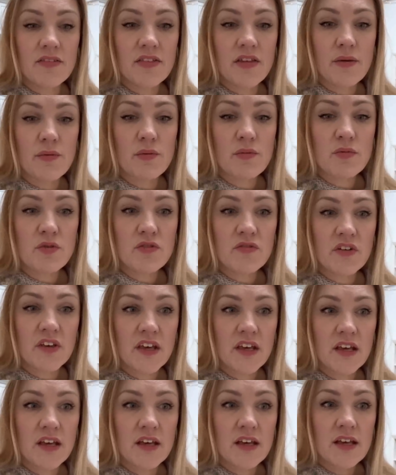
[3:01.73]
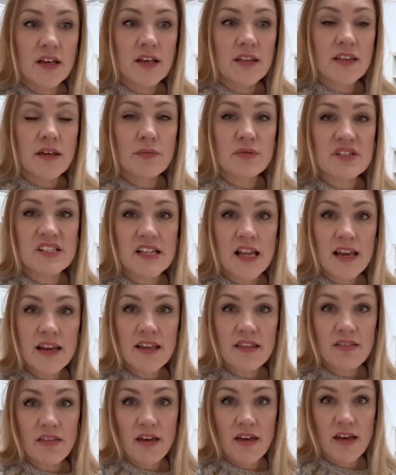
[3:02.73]
they were
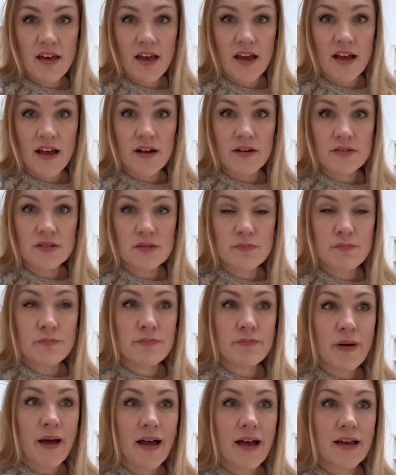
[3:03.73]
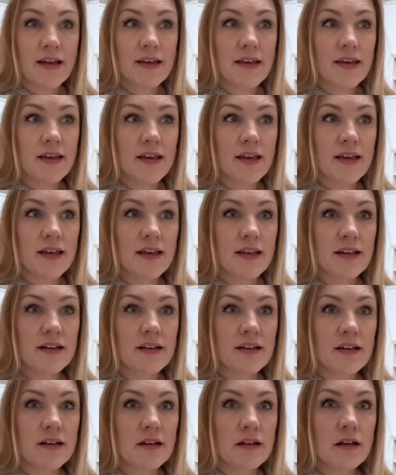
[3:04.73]
selling their house back
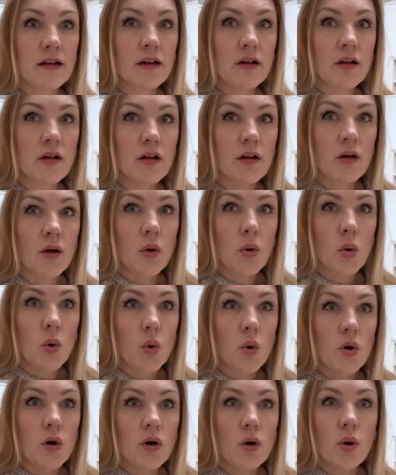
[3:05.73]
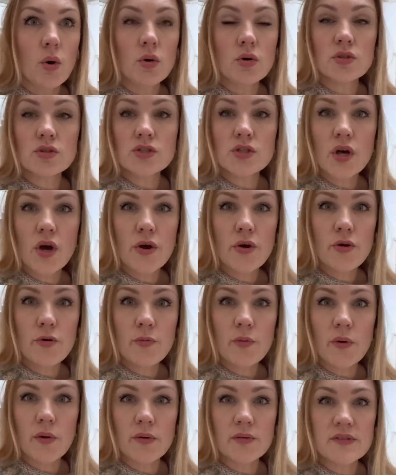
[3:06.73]
in
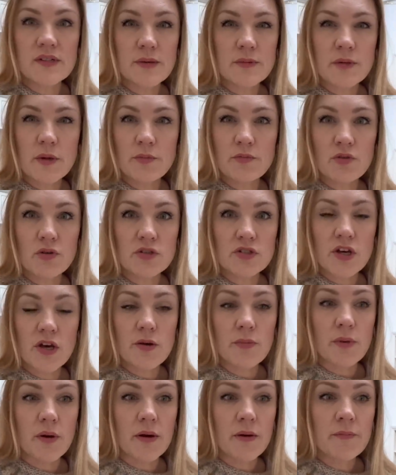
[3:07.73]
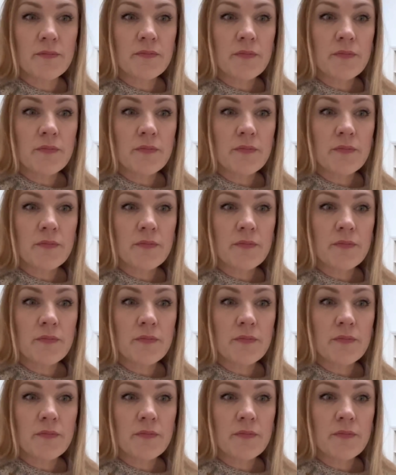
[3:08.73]
September, October,